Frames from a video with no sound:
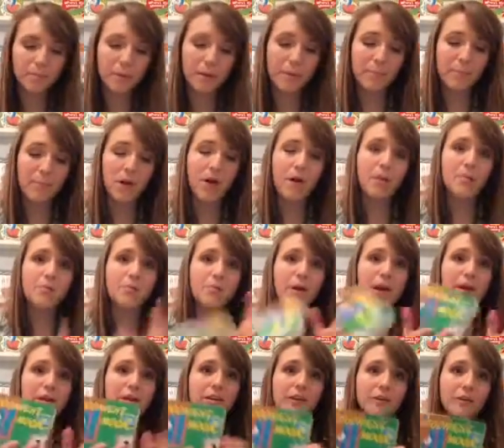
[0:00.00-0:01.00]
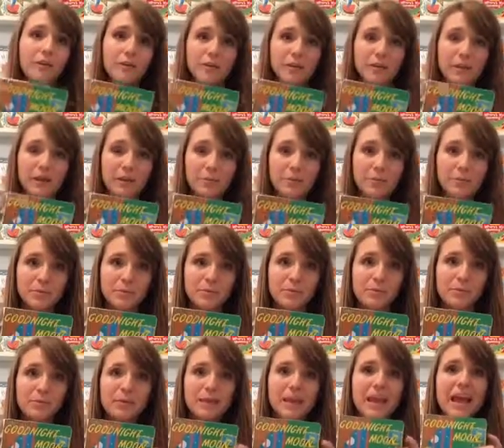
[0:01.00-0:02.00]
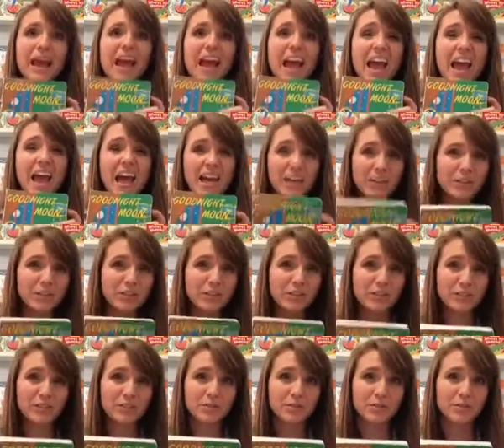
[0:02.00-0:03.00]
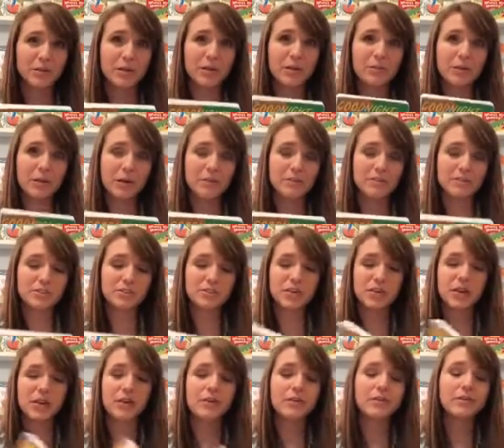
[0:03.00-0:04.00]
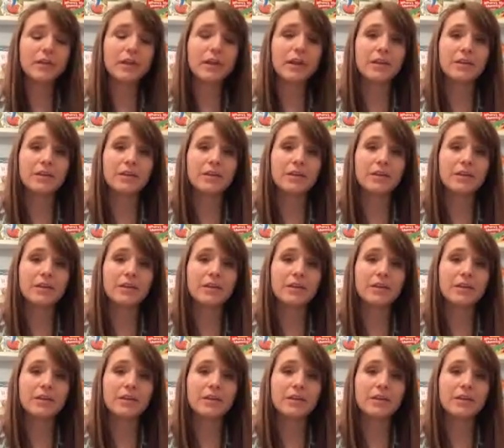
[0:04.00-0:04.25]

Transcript: My mom read Goodnight Moon to me every single night when I was a child,